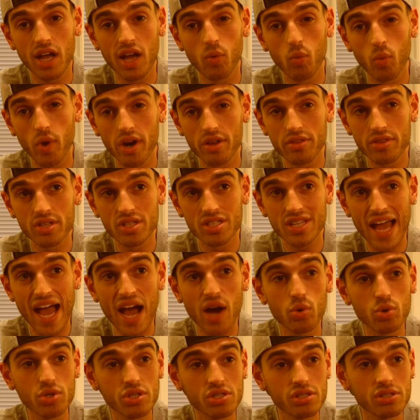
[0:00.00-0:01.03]
I wear this
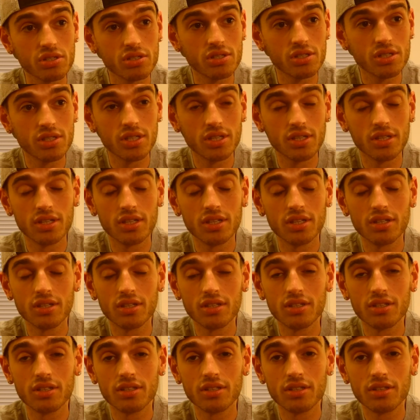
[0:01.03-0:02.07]
out
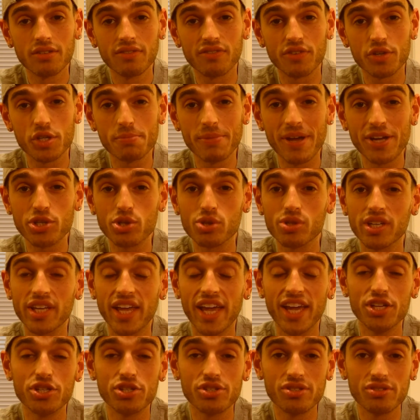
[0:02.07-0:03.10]
for special
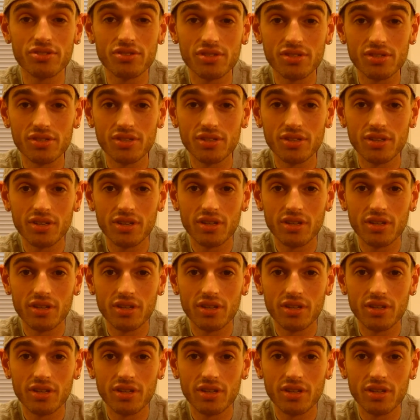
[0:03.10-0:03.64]
occasions.